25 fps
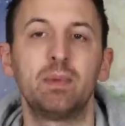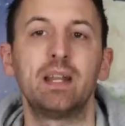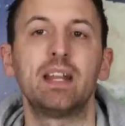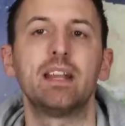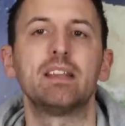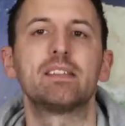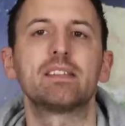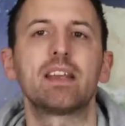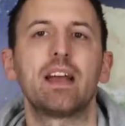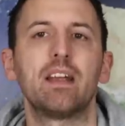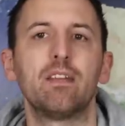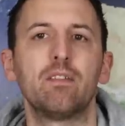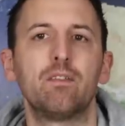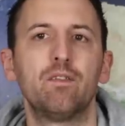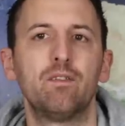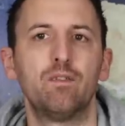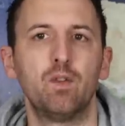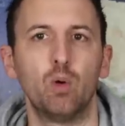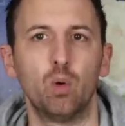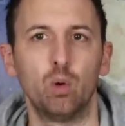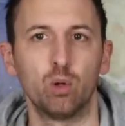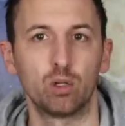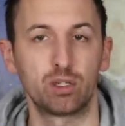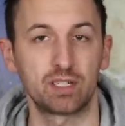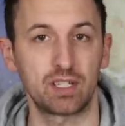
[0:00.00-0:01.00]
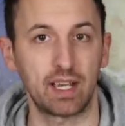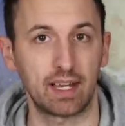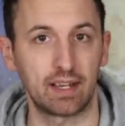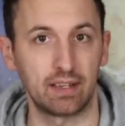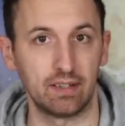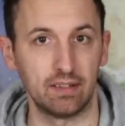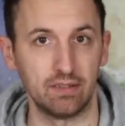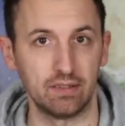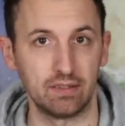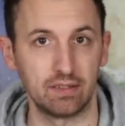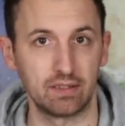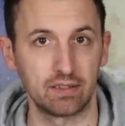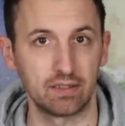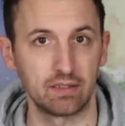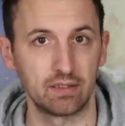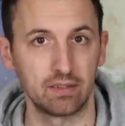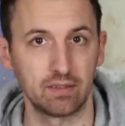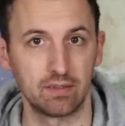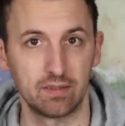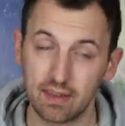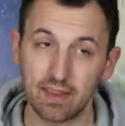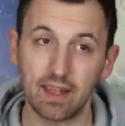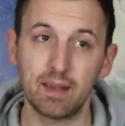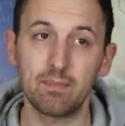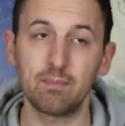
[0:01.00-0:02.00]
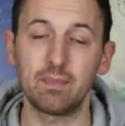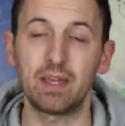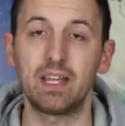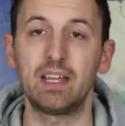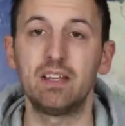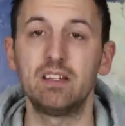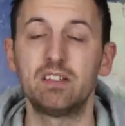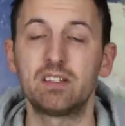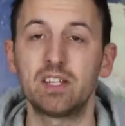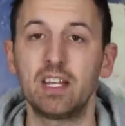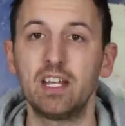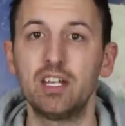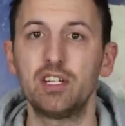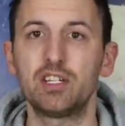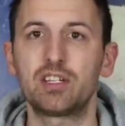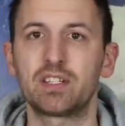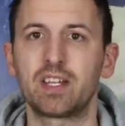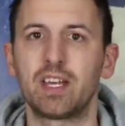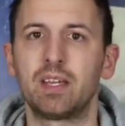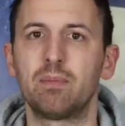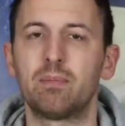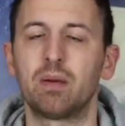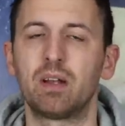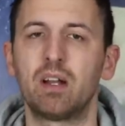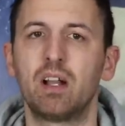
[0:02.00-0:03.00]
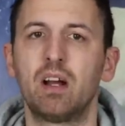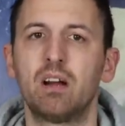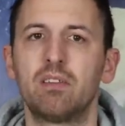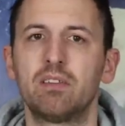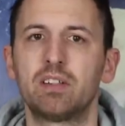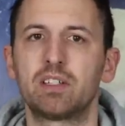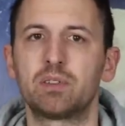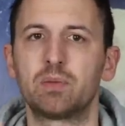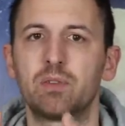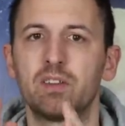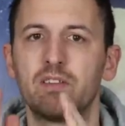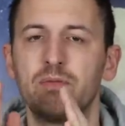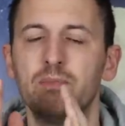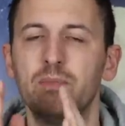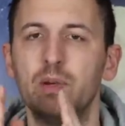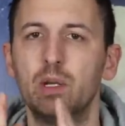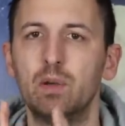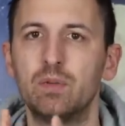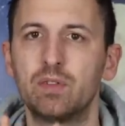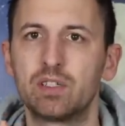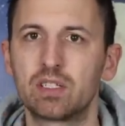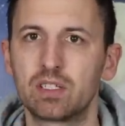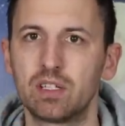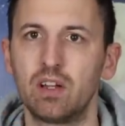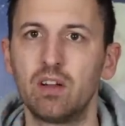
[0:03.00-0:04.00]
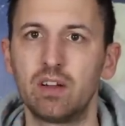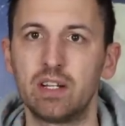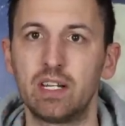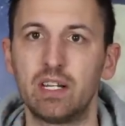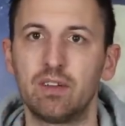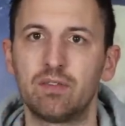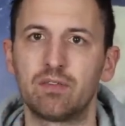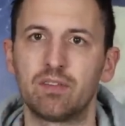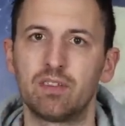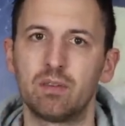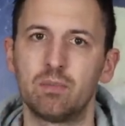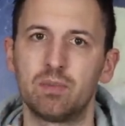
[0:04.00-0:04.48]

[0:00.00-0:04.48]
minutes, and 4 seconds. Now that means each day Polaris would have moved slightly from